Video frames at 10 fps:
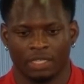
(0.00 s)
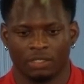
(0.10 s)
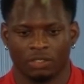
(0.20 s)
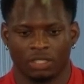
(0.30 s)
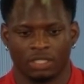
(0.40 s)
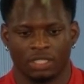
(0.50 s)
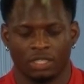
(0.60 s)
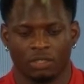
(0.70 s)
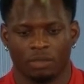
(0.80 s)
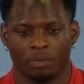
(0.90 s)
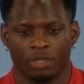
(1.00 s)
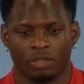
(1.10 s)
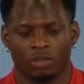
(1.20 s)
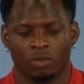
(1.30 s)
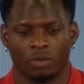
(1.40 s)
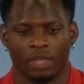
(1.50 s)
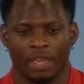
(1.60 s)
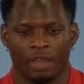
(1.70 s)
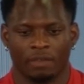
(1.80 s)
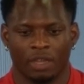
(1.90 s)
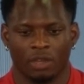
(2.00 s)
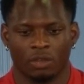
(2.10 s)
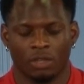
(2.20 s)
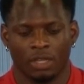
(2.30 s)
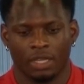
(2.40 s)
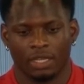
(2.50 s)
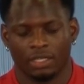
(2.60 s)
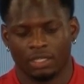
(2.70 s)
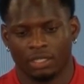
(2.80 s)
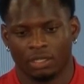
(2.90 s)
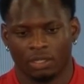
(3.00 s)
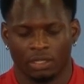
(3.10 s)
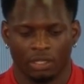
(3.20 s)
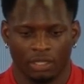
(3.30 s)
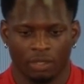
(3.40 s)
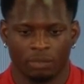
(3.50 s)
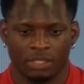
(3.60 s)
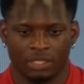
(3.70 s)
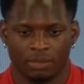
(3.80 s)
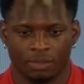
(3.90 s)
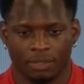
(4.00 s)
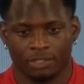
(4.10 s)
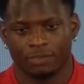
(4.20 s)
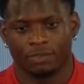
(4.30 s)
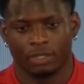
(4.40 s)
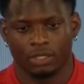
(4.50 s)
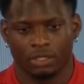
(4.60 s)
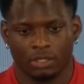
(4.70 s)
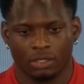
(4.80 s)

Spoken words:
you know, continue to build on what we have now, and it could be something special for us.